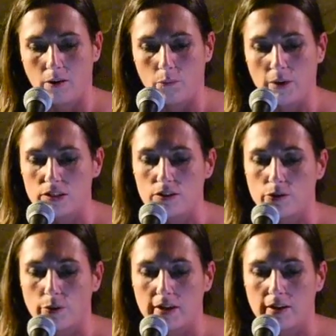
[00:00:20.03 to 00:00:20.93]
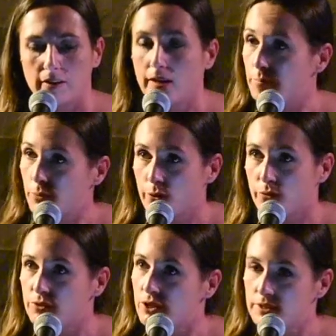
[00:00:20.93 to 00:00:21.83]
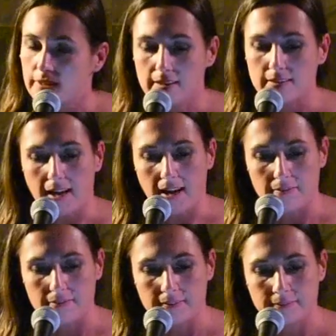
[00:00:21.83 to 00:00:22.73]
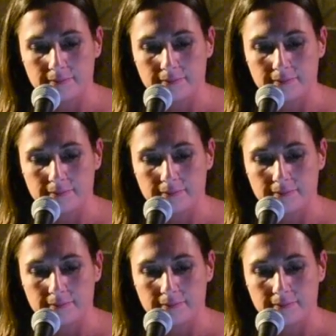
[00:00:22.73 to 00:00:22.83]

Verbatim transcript: Which soil improves your sex life?